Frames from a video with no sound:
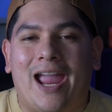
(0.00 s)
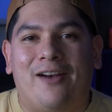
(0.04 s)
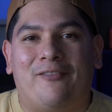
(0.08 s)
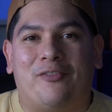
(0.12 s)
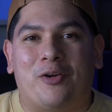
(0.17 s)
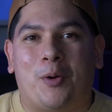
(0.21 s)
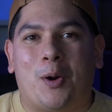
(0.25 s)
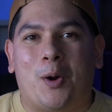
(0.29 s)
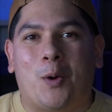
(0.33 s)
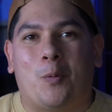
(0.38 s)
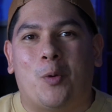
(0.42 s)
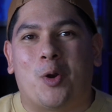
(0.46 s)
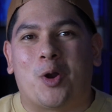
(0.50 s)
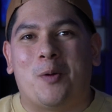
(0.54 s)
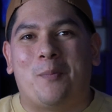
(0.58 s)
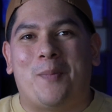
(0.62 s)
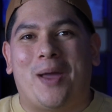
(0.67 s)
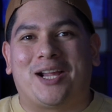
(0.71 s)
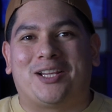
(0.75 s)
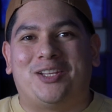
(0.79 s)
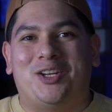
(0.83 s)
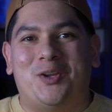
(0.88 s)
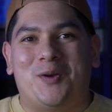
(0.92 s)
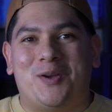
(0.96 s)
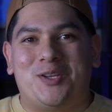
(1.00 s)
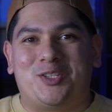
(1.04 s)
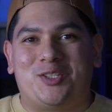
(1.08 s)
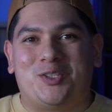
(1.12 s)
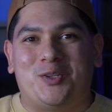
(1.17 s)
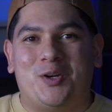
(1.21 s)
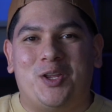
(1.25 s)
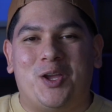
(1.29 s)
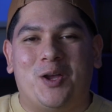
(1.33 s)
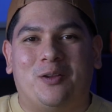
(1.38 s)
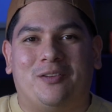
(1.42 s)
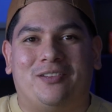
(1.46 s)
everyone, welcome back to New Age
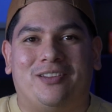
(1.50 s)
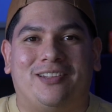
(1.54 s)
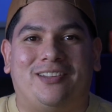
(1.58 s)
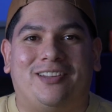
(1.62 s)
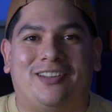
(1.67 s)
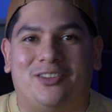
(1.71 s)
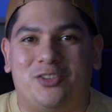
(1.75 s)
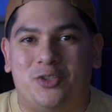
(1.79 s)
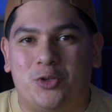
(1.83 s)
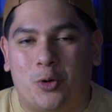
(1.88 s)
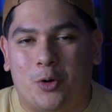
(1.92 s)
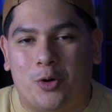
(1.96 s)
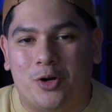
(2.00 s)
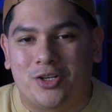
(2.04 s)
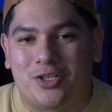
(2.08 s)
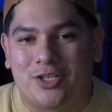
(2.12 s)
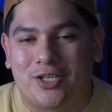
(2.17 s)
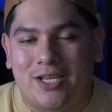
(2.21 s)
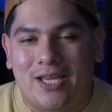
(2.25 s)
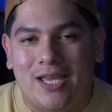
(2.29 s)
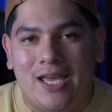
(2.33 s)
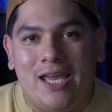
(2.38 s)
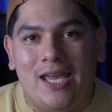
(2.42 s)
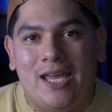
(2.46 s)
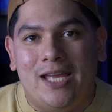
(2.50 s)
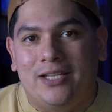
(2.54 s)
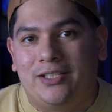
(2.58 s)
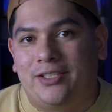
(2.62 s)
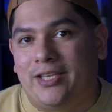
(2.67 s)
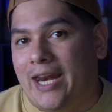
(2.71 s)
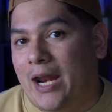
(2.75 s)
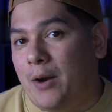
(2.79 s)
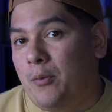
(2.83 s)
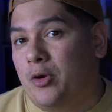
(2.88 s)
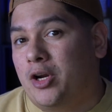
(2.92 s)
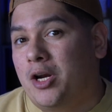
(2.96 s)
Studios. This is George.
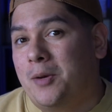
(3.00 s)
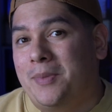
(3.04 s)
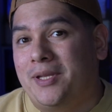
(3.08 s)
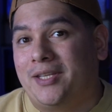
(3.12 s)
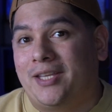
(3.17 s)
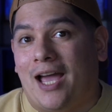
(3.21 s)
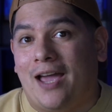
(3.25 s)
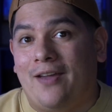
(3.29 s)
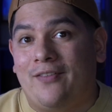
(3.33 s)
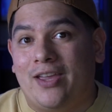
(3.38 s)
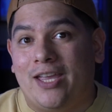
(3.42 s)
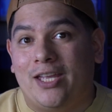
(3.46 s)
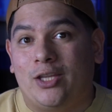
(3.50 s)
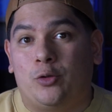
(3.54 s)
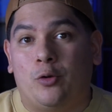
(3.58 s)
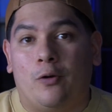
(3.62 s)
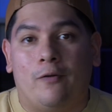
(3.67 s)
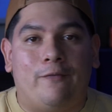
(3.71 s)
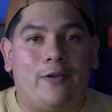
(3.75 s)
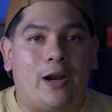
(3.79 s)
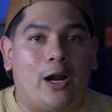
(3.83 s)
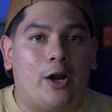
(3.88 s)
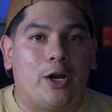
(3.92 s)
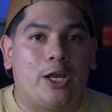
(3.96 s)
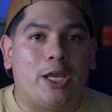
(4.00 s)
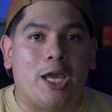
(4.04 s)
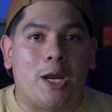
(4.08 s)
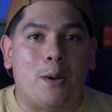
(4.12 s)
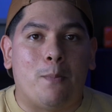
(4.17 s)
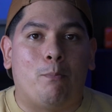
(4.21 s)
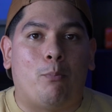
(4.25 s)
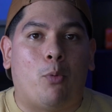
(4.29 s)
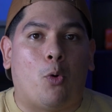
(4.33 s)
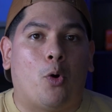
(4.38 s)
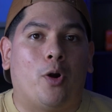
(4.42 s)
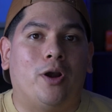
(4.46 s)
Today we're going to be diving into a very
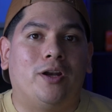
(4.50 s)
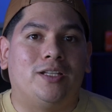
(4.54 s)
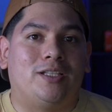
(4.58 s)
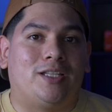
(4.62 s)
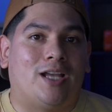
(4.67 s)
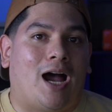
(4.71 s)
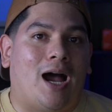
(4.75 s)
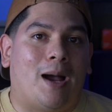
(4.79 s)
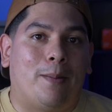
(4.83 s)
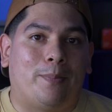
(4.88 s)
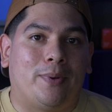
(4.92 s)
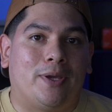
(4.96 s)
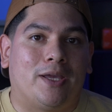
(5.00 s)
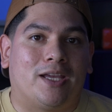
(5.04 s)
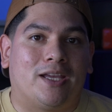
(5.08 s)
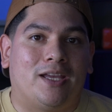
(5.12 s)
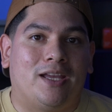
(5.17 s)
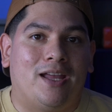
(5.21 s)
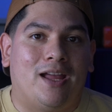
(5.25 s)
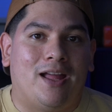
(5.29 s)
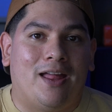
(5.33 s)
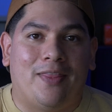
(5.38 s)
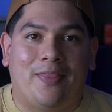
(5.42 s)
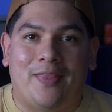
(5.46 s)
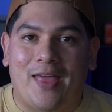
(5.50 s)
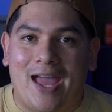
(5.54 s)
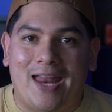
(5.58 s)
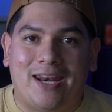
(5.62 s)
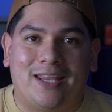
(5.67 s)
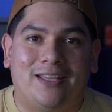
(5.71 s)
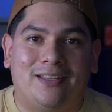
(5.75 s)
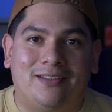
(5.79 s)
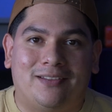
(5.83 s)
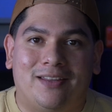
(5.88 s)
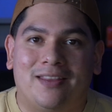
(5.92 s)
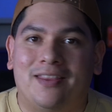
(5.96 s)
important topic, that
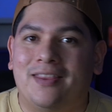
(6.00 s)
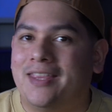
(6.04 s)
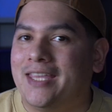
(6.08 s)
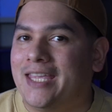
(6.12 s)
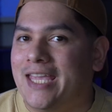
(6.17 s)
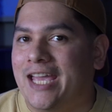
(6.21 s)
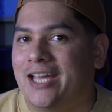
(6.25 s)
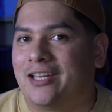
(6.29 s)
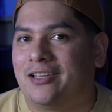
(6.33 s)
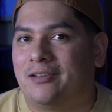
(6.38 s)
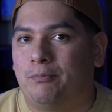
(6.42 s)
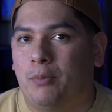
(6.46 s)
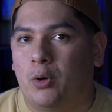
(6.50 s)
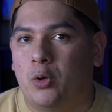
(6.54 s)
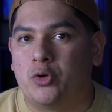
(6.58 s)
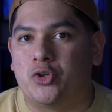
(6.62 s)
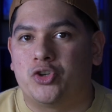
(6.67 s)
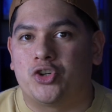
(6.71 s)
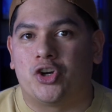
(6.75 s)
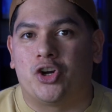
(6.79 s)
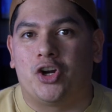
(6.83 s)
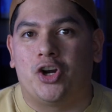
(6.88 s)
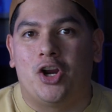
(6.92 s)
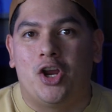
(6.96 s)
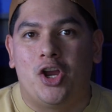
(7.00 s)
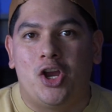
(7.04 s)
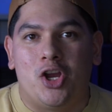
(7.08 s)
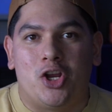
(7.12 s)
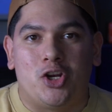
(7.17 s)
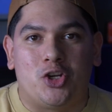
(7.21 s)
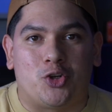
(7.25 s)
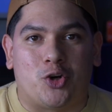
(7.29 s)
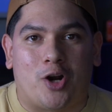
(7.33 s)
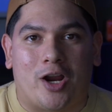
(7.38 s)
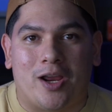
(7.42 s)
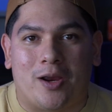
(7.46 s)
is the exposure
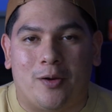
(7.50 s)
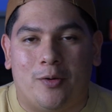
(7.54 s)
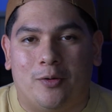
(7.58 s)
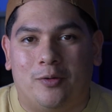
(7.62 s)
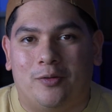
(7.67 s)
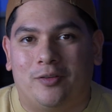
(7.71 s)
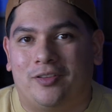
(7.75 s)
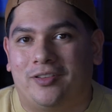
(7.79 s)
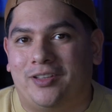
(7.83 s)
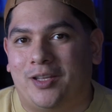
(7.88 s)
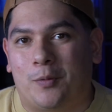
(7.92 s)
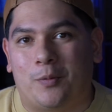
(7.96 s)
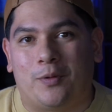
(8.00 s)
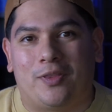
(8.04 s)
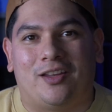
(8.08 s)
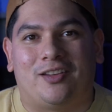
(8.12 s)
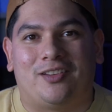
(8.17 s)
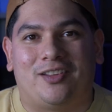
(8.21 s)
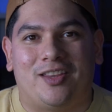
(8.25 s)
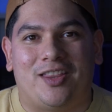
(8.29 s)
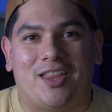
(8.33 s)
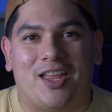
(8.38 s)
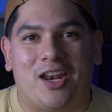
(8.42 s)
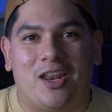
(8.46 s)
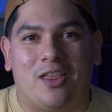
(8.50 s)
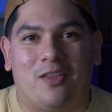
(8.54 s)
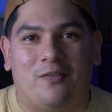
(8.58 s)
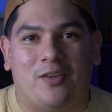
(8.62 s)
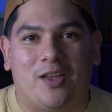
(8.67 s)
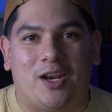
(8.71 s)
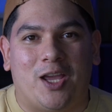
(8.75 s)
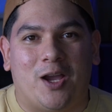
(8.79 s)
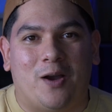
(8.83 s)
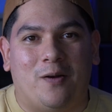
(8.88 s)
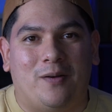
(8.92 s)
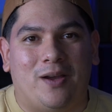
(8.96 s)
triangle. Stick with us to the end of the
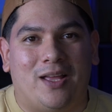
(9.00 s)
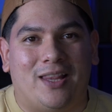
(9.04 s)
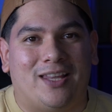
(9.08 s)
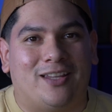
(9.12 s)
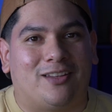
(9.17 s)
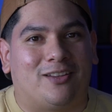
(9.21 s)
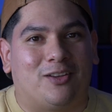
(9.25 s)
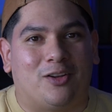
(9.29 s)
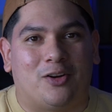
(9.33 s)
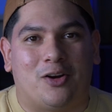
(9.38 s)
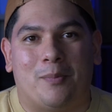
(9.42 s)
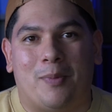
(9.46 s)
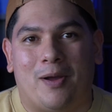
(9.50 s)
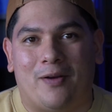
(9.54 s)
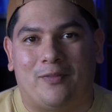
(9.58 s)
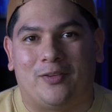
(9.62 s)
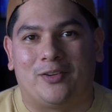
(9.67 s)
video and let's learn about